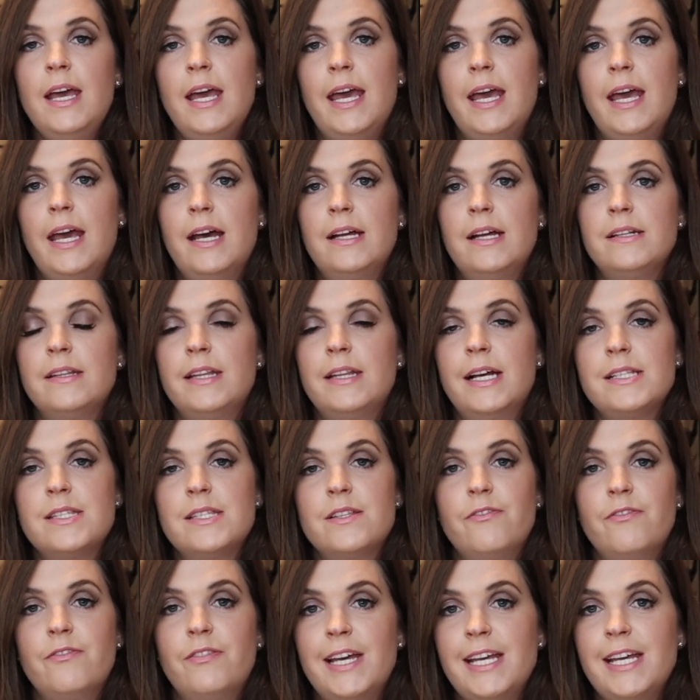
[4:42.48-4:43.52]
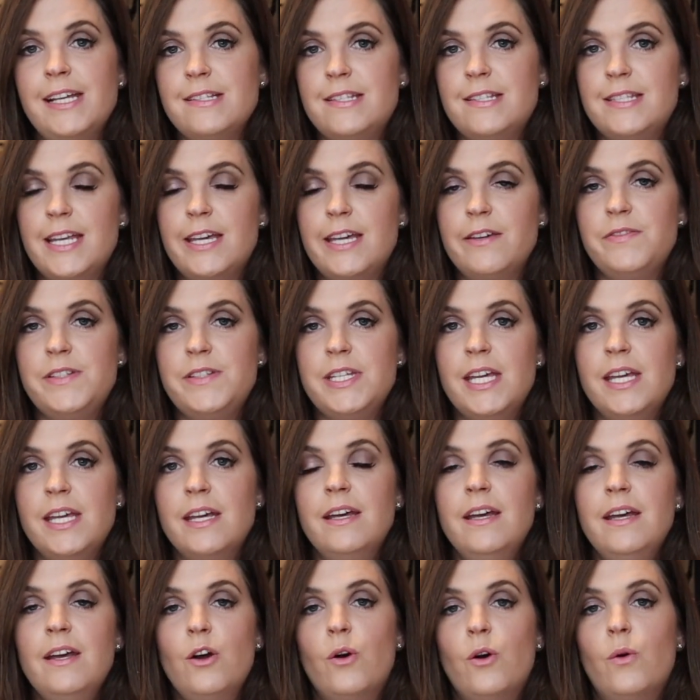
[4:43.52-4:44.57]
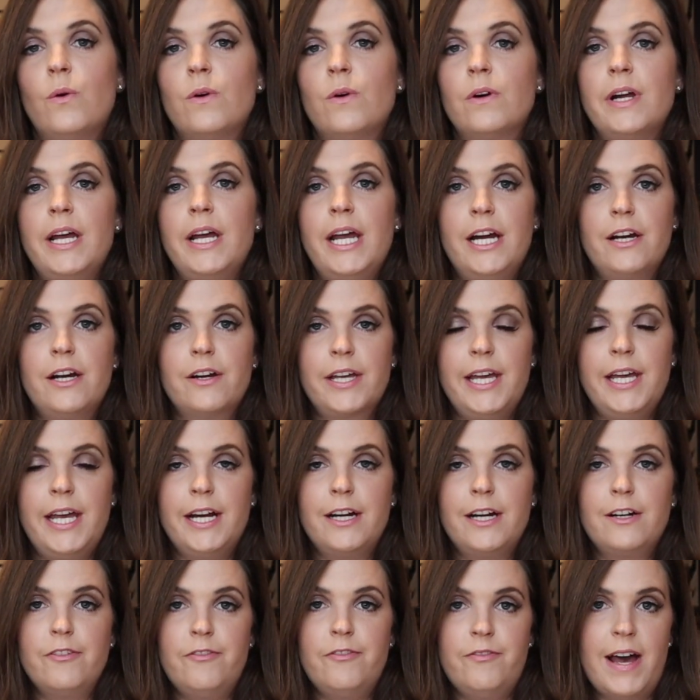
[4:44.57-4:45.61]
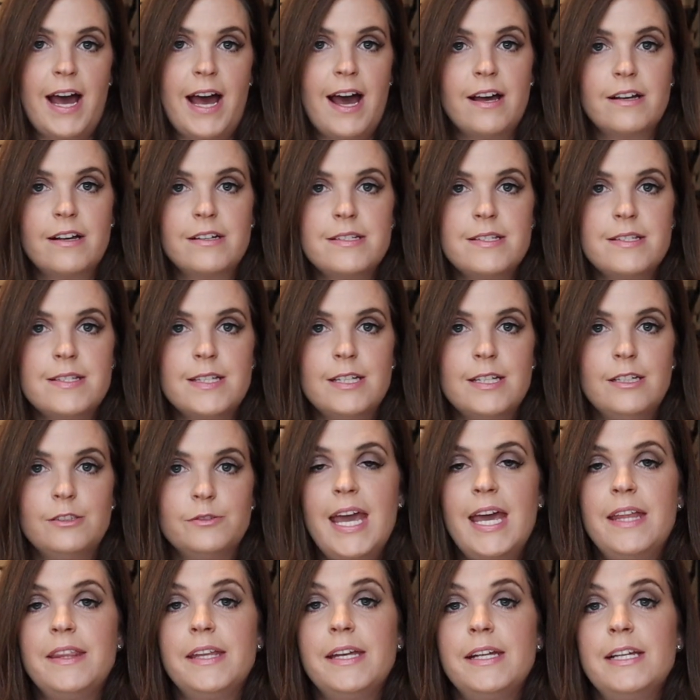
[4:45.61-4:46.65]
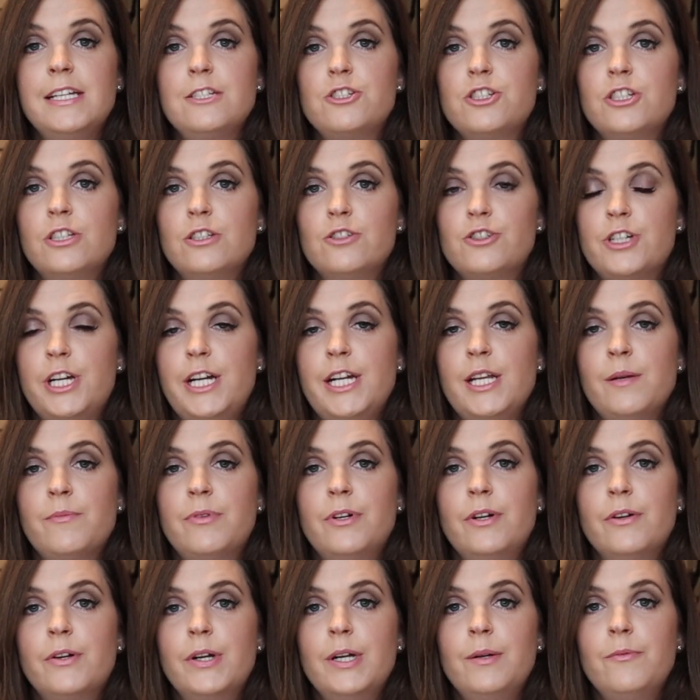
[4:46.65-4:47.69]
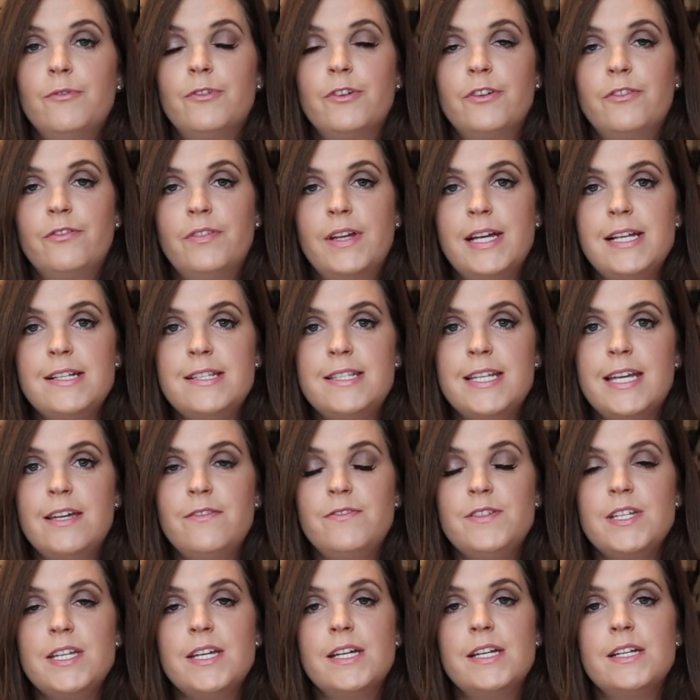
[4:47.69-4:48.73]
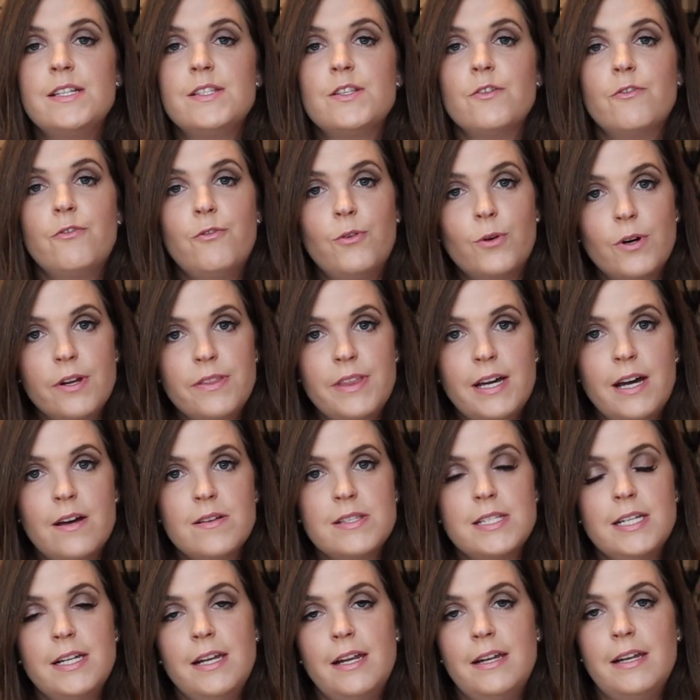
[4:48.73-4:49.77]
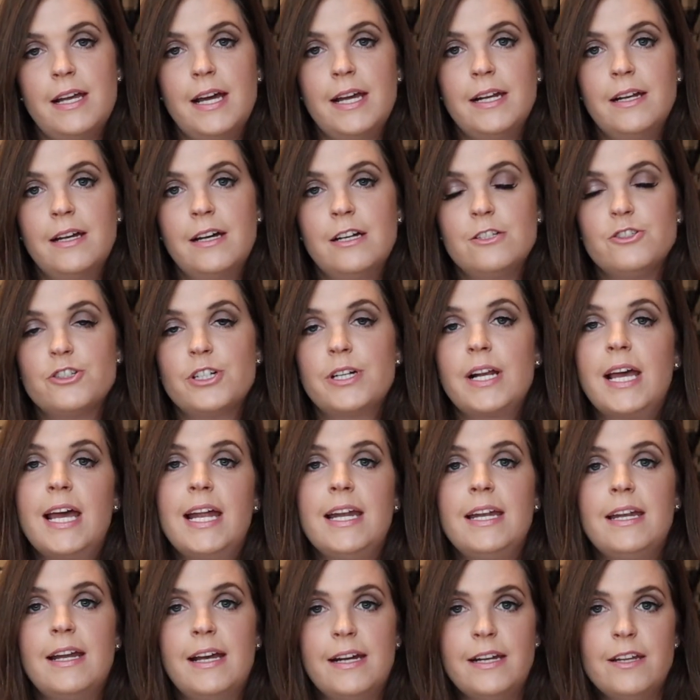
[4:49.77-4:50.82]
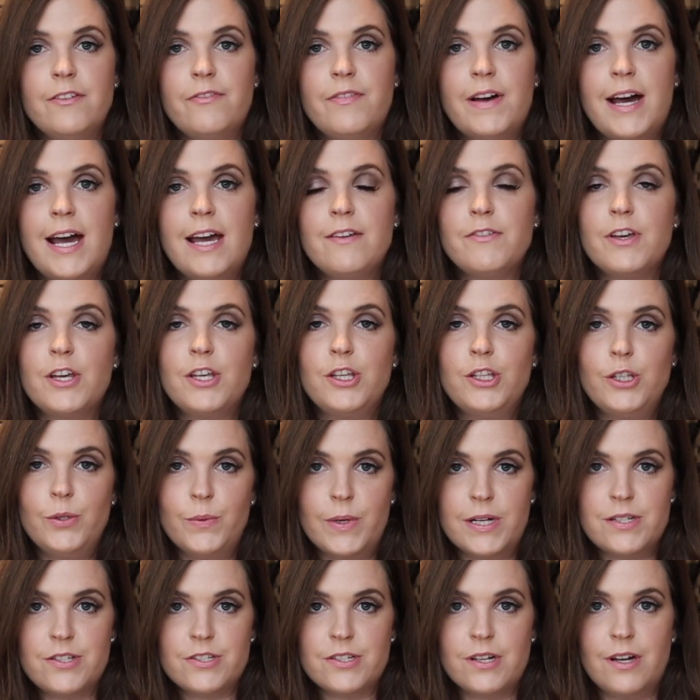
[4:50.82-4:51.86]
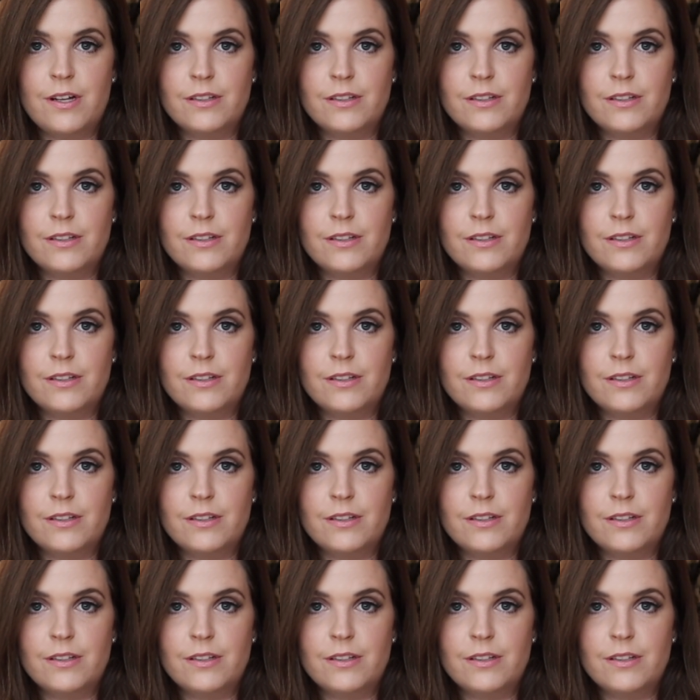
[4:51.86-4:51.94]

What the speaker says: And that's Flight Safety or Air Care Facts. And the initial training program for flight safety is $4,995 US.